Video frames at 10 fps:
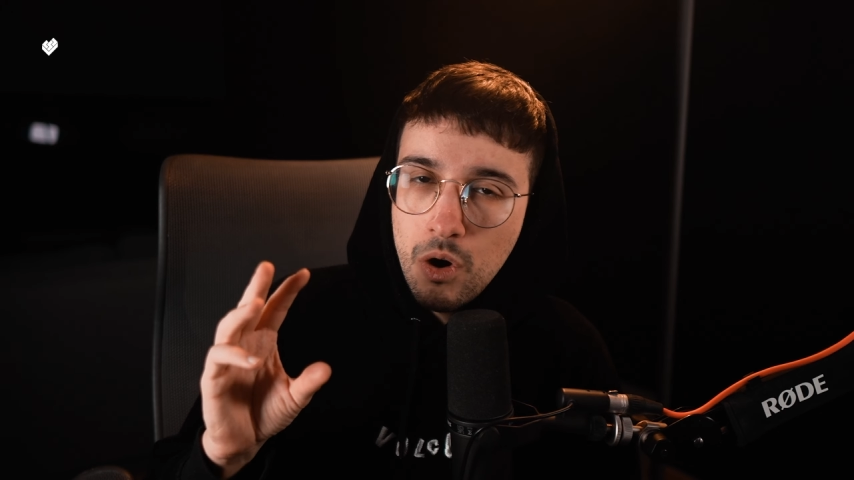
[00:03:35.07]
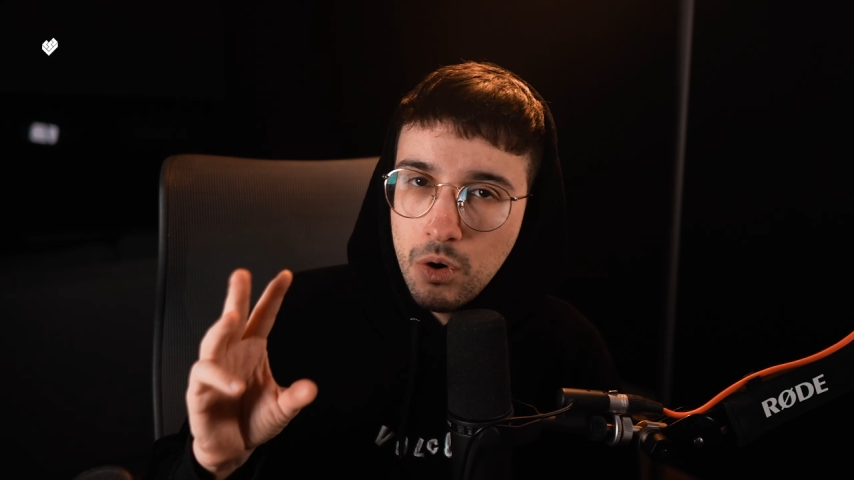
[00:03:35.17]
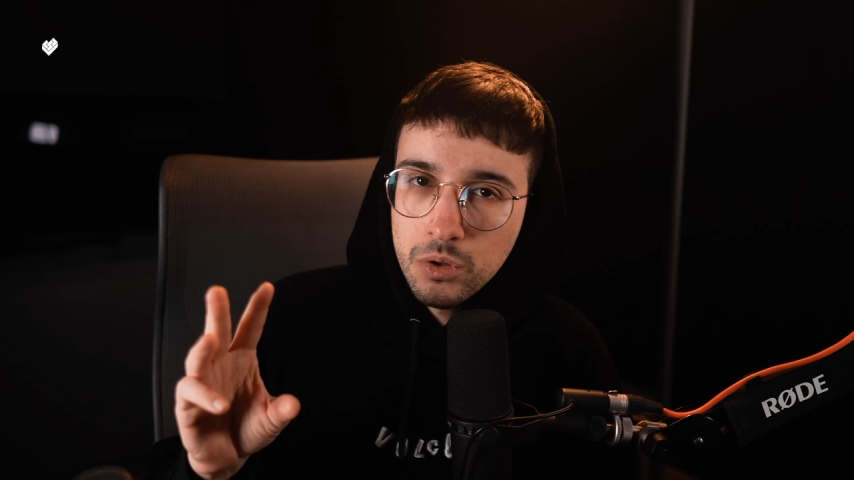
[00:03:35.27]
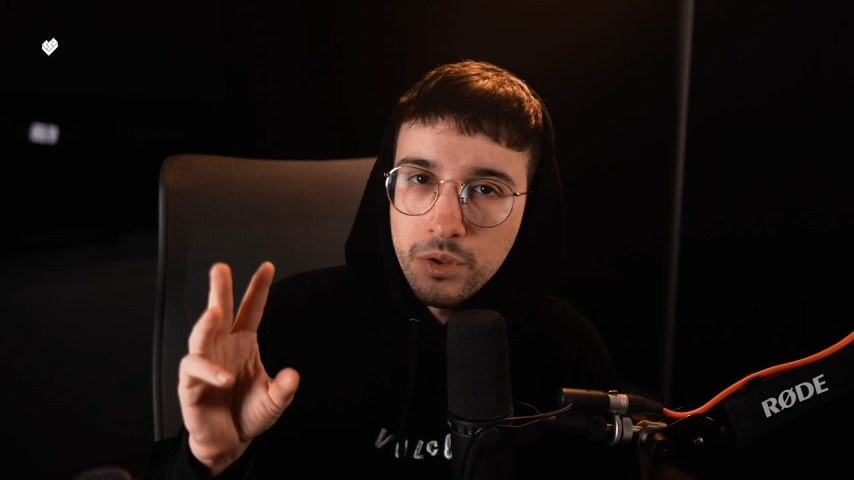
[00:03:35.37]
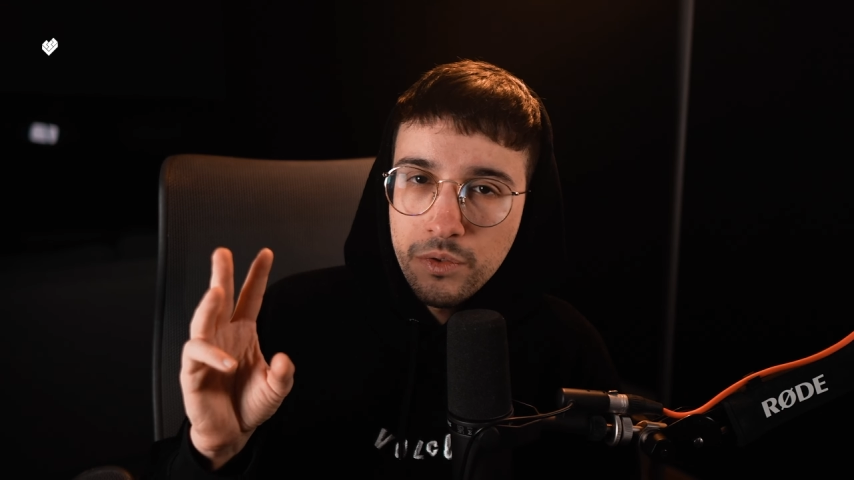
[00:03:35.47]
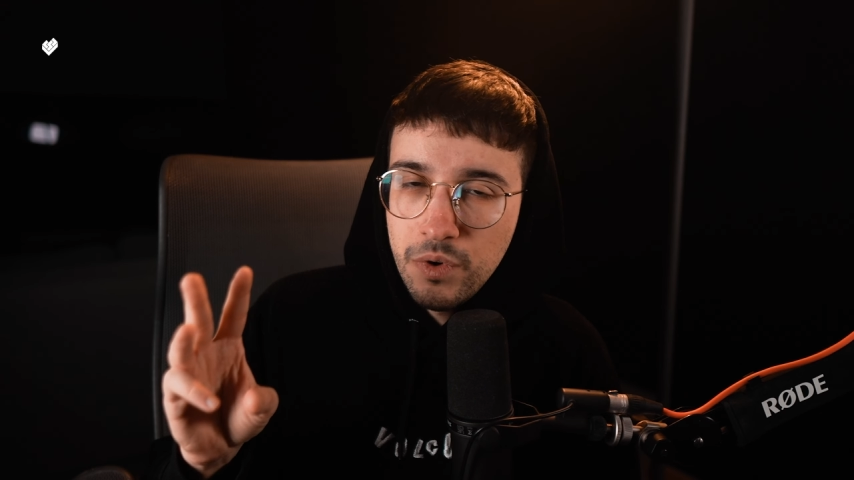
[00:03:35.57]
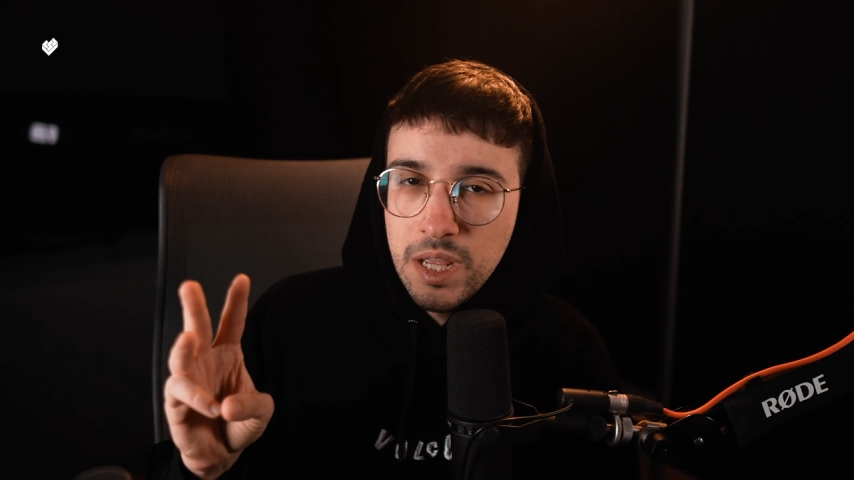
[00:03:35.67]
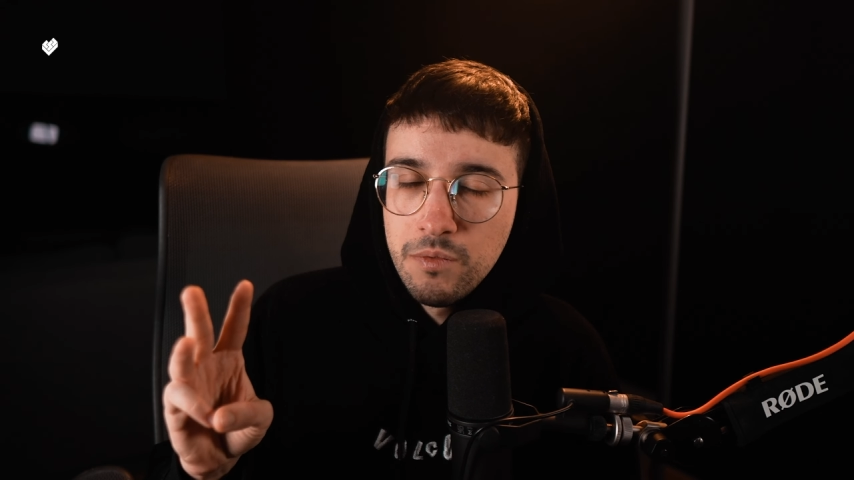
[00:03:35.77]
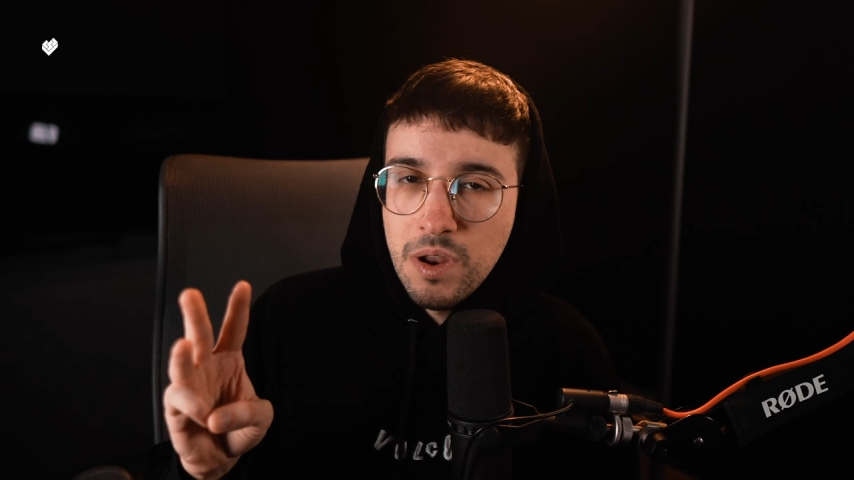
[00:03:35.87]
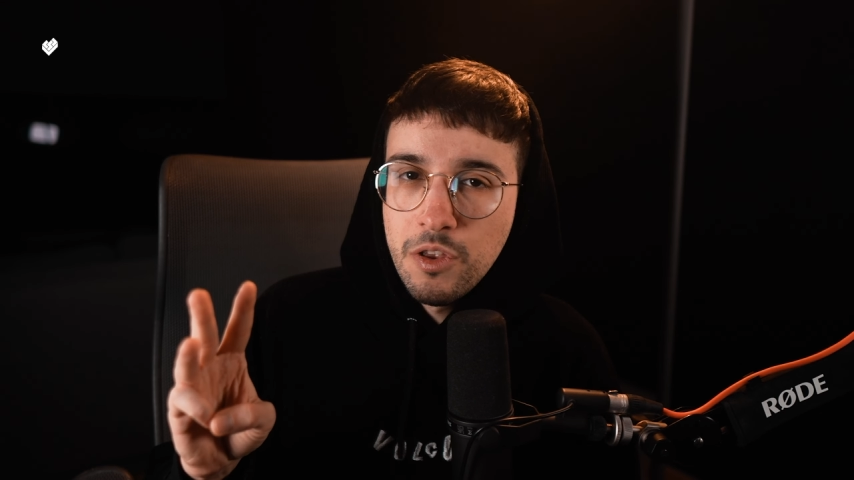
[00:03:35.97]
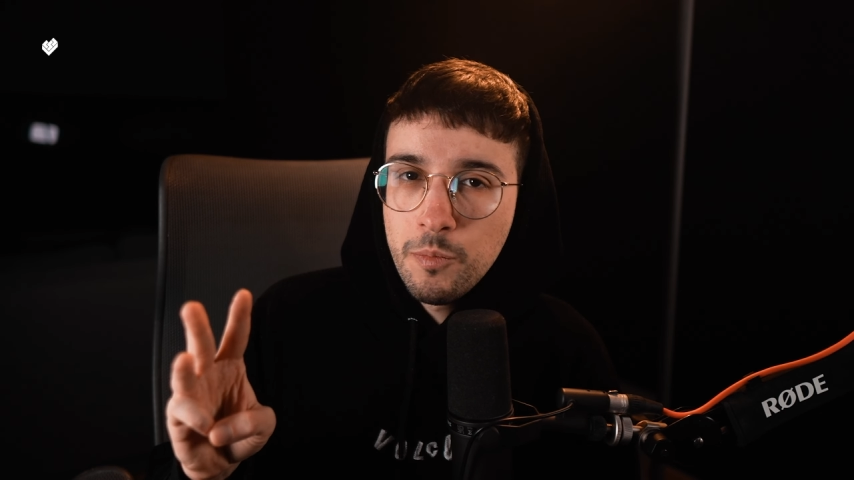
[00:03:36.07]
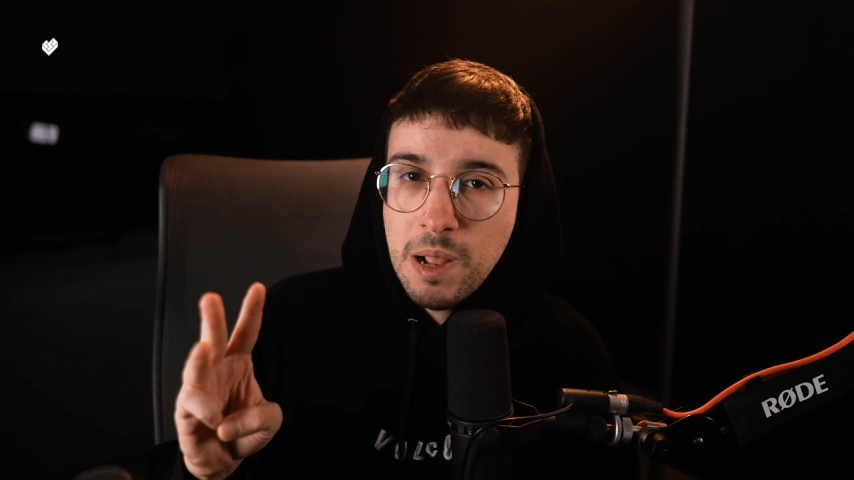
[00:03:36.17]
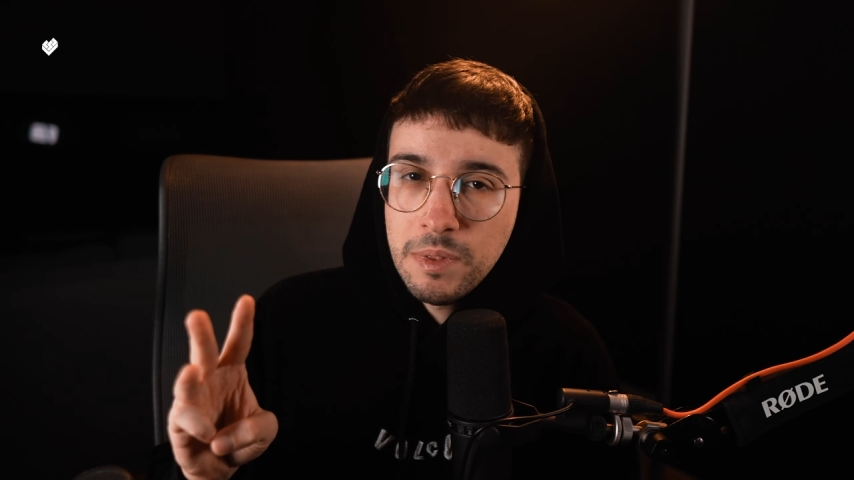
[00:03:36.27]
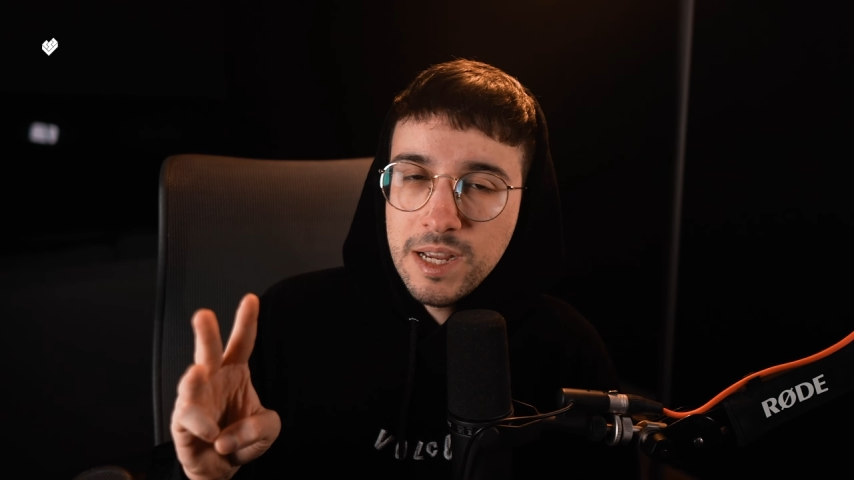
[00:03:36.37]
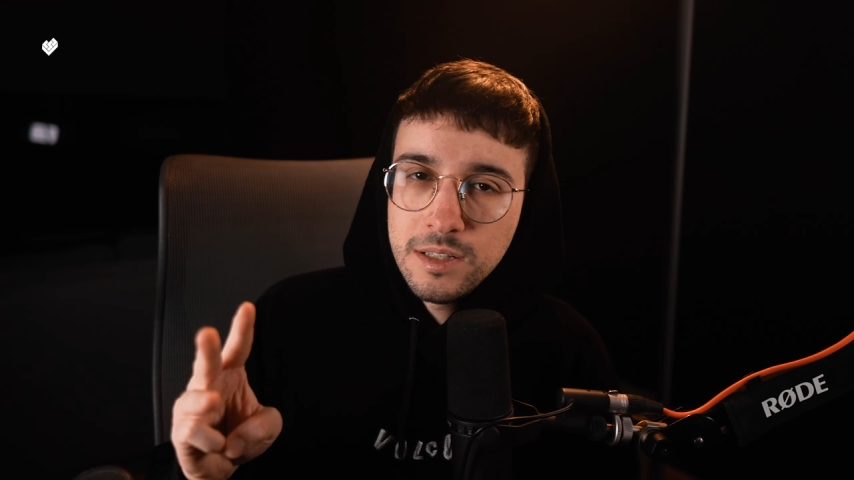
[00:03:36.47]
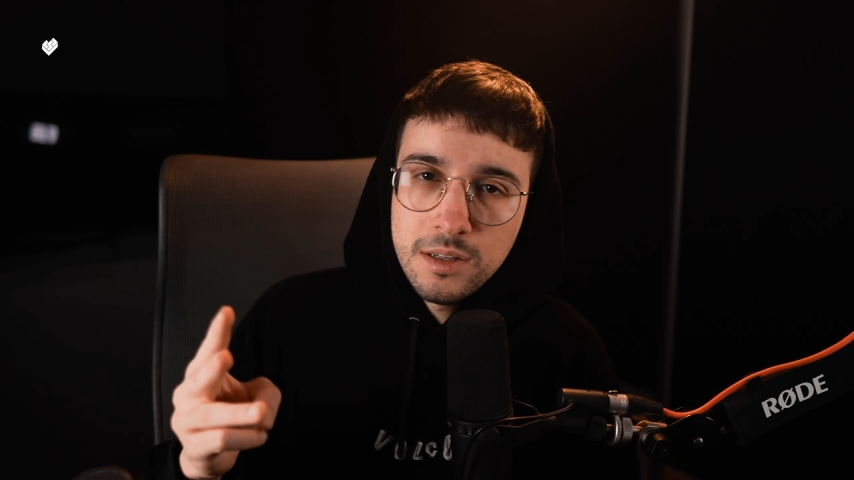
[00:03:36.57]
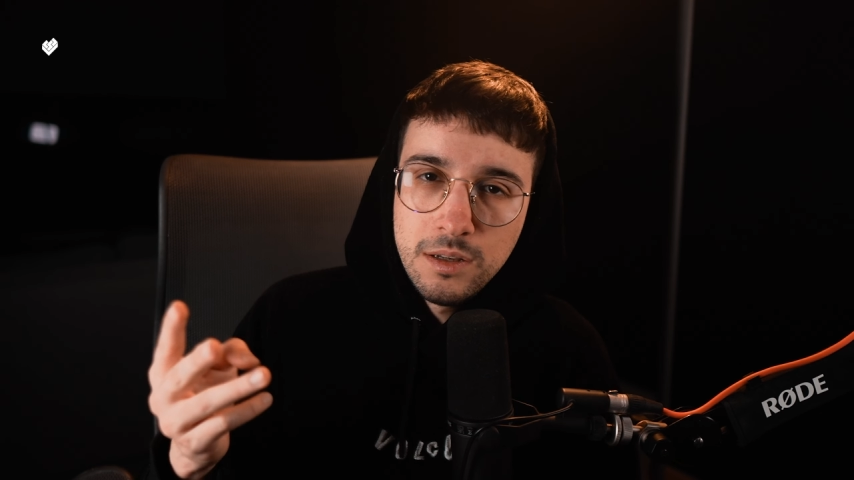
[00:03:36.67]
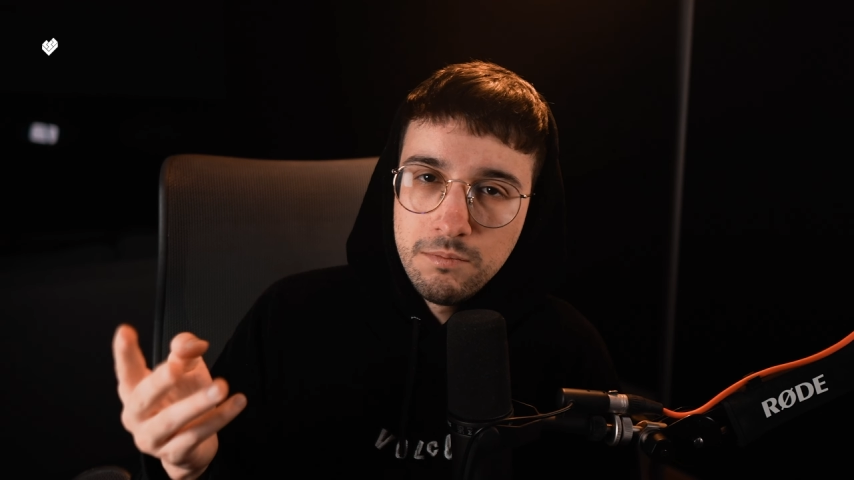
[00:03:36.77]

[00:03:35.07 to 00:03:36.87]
all the three render pipelines.